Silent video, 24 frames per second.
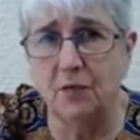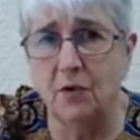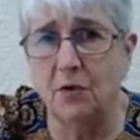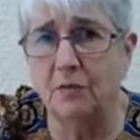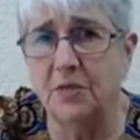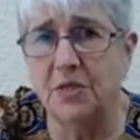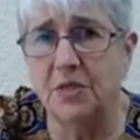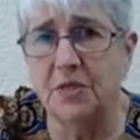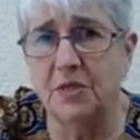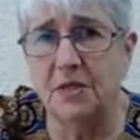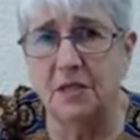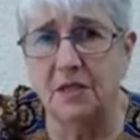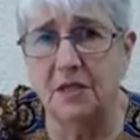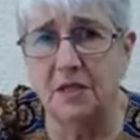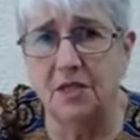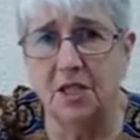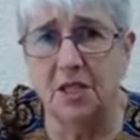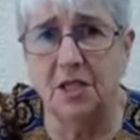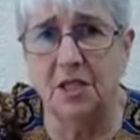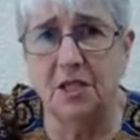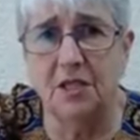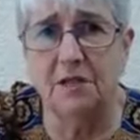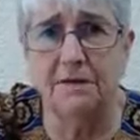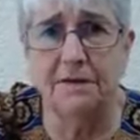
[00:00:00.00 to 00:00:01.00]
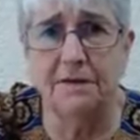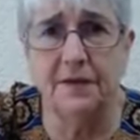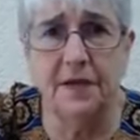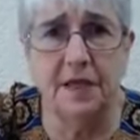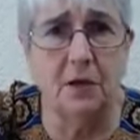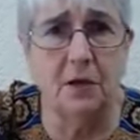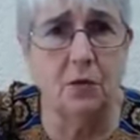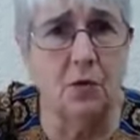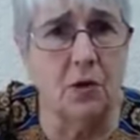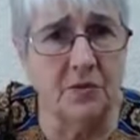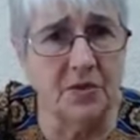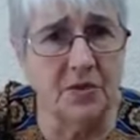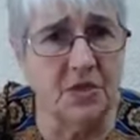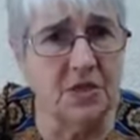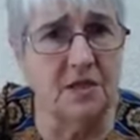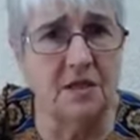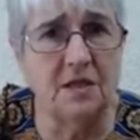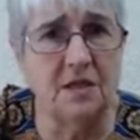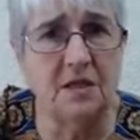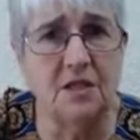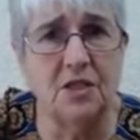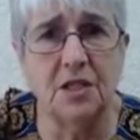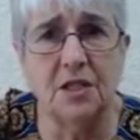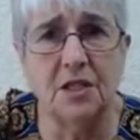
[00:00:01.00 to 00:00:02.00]
what percentage in nifal, what
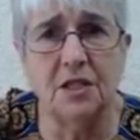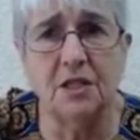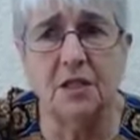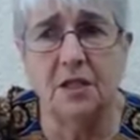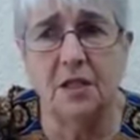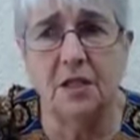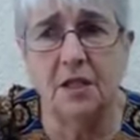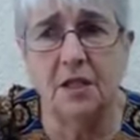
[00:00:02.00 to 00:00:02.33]
percentage are